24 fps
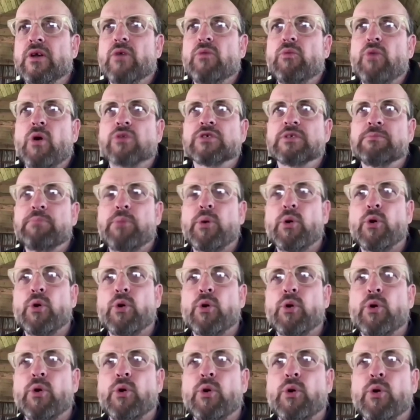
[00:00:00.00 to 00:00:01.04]
was
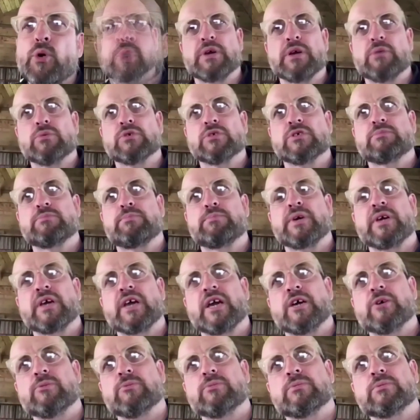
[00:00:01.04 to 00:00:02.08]
important to me was being
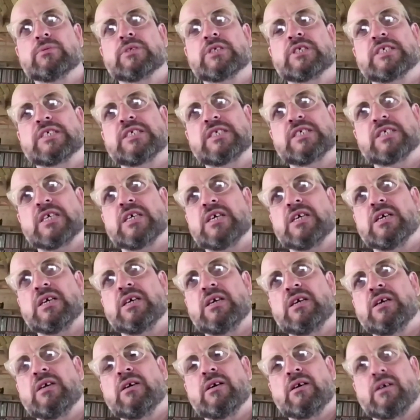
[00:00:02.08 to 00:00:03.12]
able to
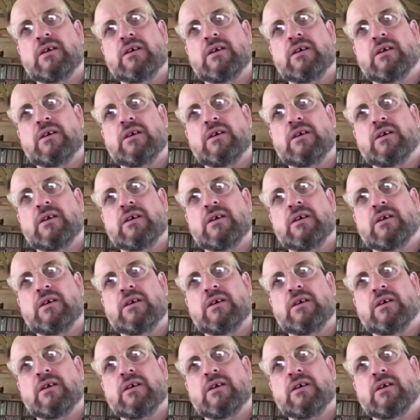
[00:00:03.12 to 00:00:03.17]
see,